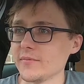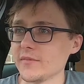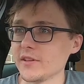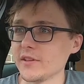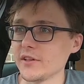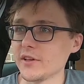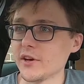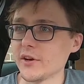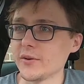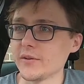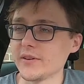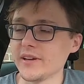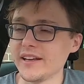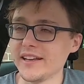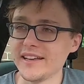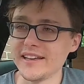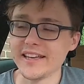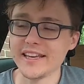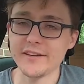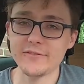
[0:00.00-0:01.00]
You know,
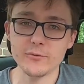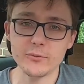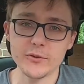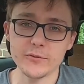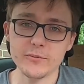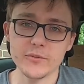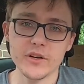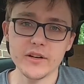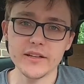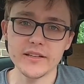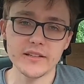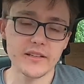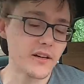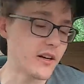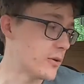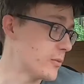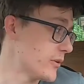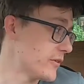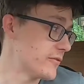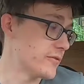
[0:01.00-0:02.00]
even with my
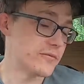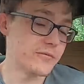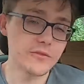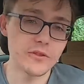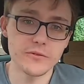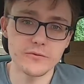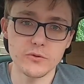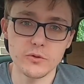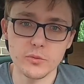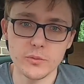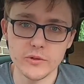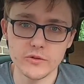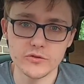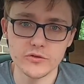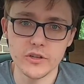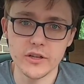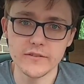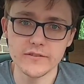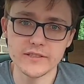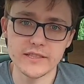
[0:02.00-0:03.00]
car, with a 4-wheel
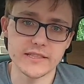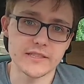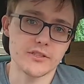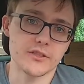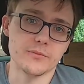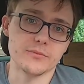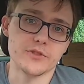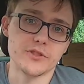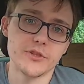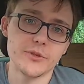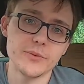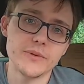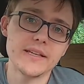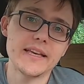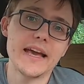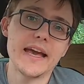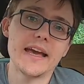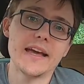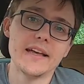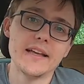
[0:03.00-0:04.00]
drive system, so you
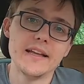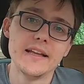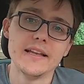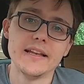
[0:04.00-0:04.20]
get